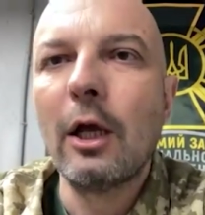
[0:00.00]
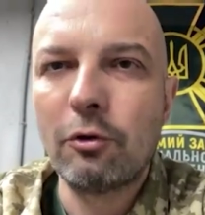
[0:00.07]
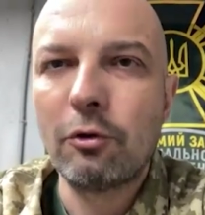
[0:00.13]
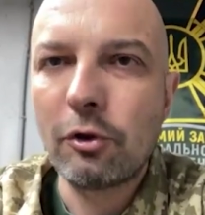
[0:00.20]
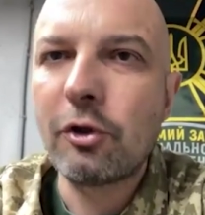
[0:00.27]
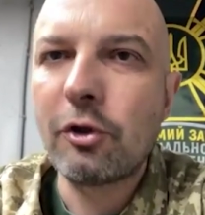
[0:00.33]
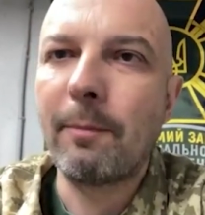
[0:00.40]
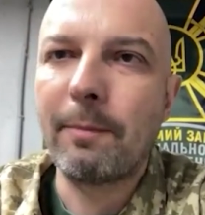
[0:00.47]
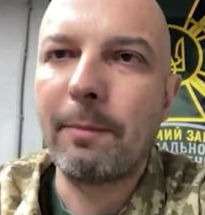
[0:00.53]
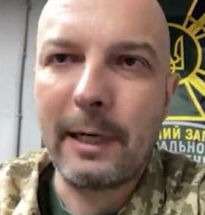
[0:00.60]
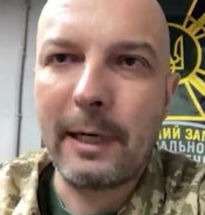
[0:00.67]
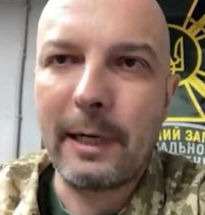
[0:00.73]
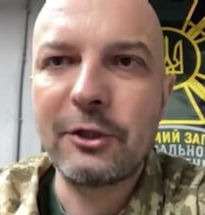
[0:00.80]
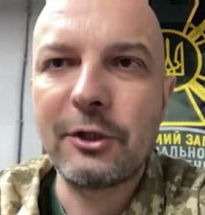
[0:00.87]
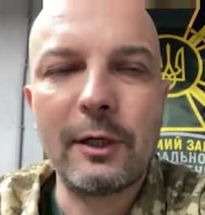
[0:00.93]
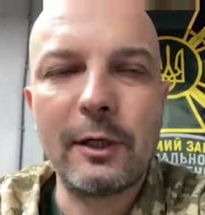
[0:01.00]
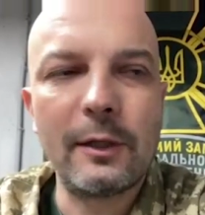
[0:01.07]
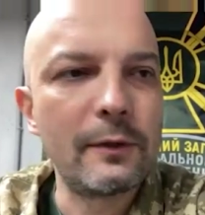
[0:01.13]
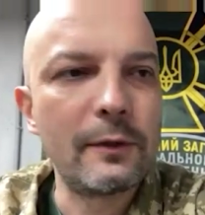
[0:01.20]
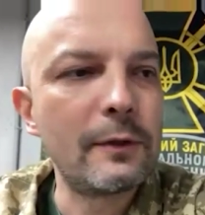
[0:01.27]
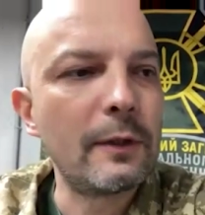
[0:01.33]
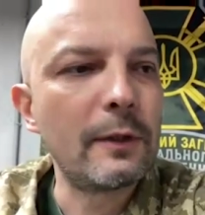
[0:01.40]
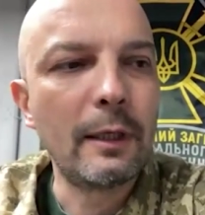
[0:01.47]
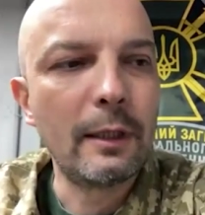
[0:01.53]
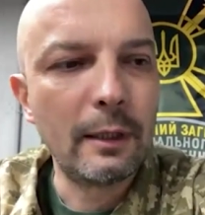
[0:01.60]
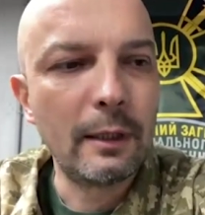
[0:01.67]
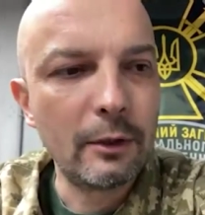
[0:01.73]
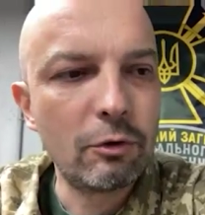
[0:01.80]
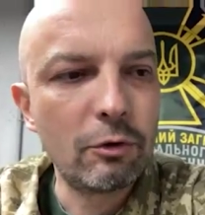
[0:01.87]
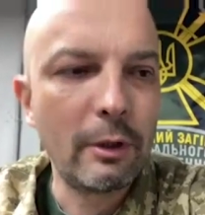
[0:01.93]
to stop Russians
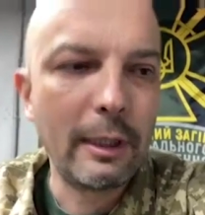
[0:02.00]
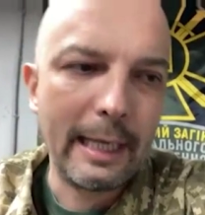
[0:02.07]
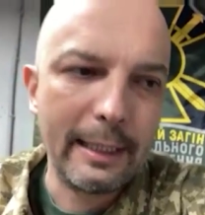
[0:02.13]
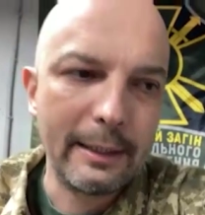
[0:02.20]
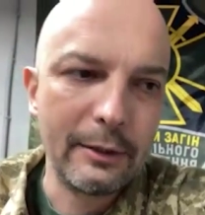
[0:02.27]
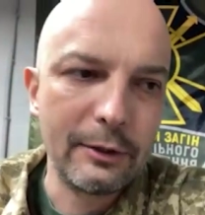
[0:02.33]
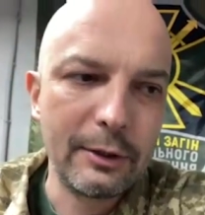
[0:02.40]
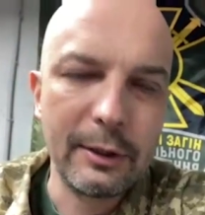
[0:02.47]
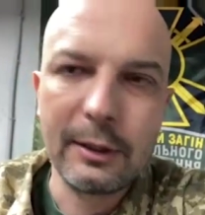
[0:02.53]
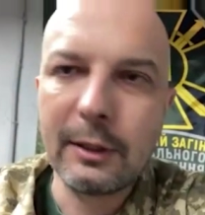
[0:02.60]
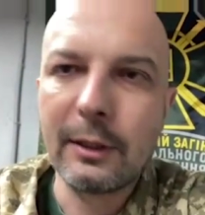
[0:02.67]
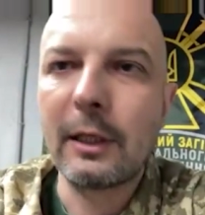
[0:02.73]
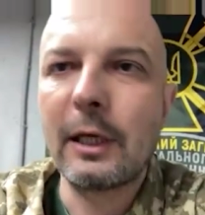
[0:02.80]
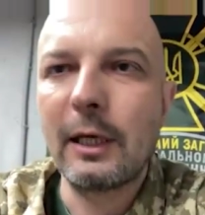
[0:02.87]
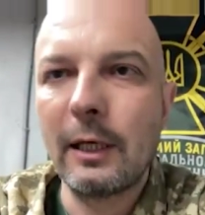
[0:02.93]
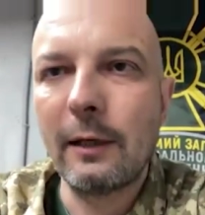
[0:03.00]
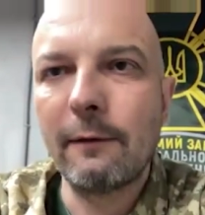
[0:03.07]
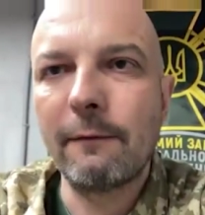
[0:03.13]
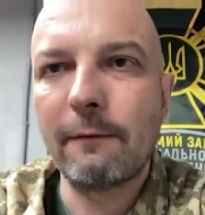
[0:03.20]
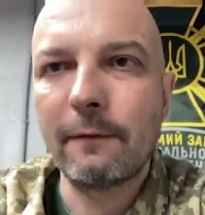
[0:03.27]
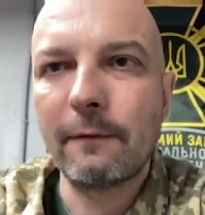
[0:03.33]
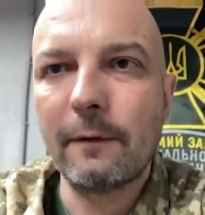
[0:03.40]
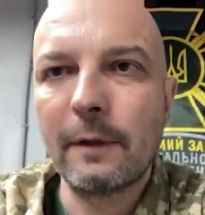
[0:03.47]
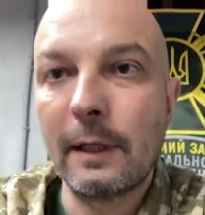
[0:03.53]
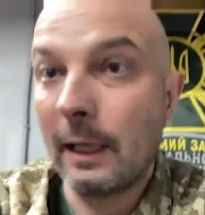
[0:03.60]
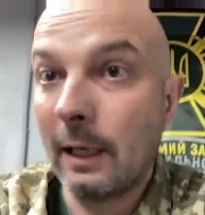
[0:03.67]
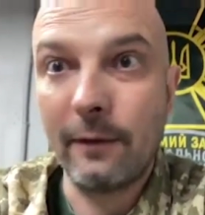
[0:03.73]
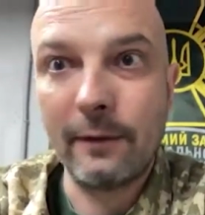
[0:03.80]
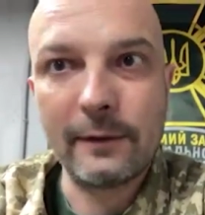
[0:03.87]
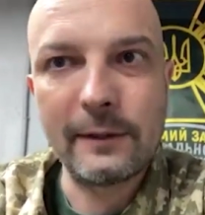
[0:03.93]
uh, to land in Kiev uh,
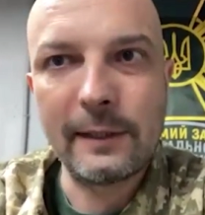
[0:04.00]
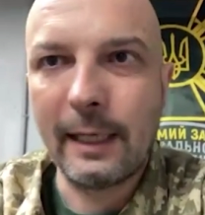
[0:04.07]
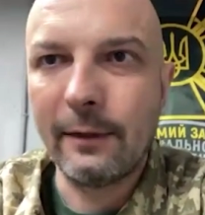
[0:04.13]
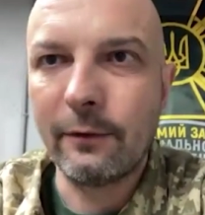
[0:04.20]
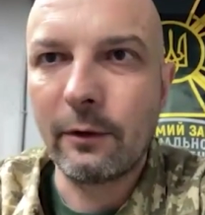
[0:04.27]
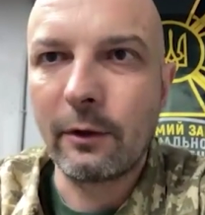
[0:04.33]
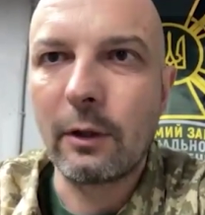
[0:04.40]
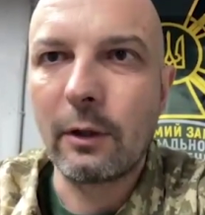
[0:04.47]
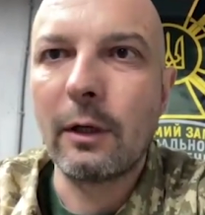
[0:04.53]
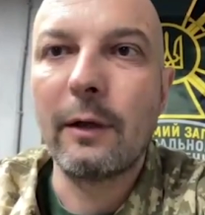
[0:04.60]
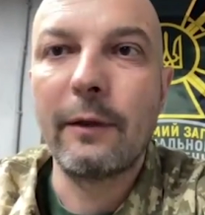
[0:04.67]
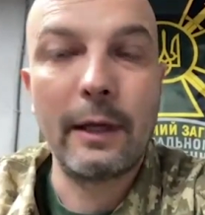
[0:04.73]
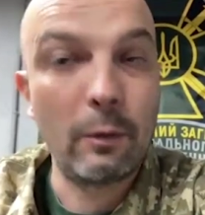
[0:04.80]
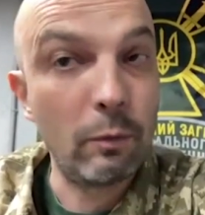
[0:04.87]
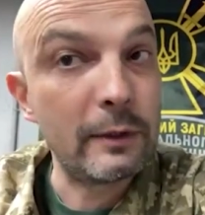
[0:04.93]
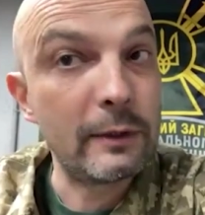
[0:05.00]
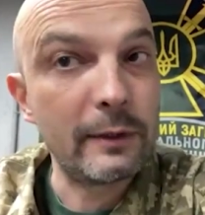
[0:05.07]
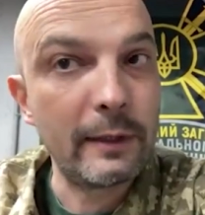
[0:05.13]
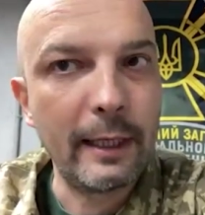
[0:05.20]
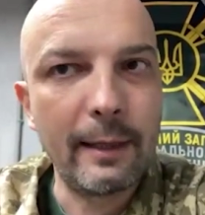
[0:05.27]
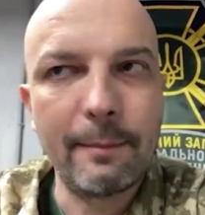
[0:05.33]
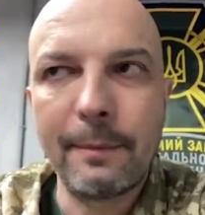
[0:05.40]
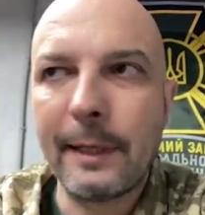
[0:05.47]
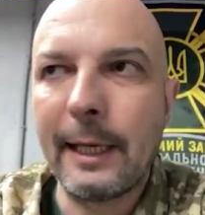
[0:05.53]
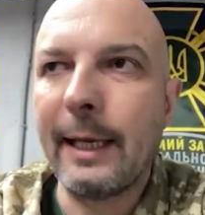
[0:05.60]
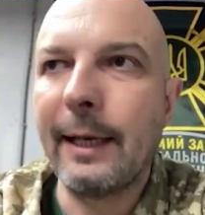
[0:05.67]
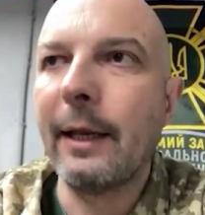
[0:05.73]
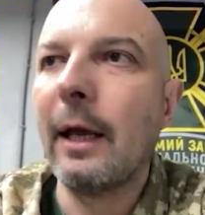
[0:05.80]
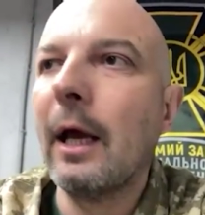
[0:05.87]
near the center. that was their plan.